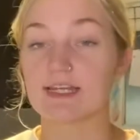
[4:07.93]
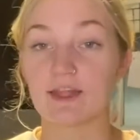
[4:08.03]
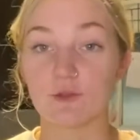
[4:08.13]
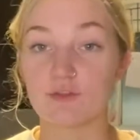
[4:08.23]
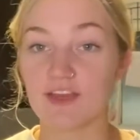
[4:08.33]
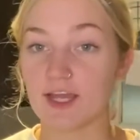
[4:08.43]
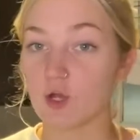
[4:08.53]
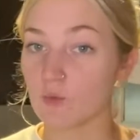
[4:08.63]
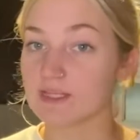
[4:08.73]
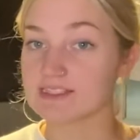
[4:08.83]
Another thing I
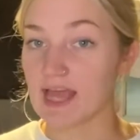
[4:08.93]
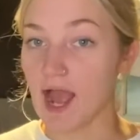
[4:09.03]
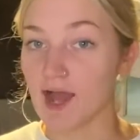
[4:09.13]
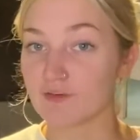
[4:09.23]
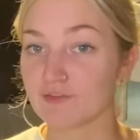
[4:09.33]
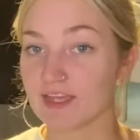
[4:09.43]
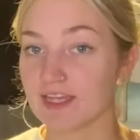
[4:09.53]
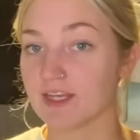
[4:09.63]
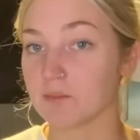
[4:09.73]
always have in